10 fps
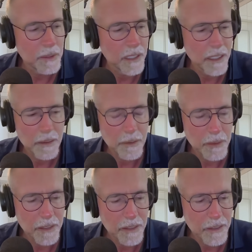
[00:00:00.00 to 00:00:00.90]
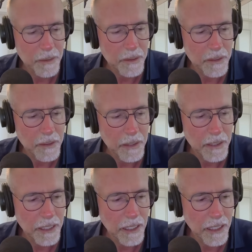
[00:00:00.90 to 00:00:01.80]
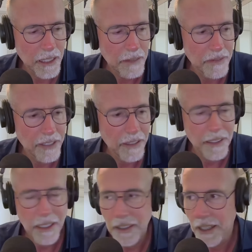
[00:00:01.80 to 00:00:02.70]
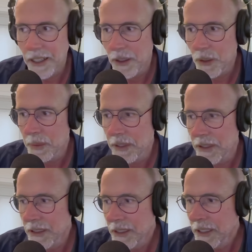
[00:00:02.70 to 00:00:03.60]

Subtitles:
And I don't know what my sister was doing. And I found out, I opened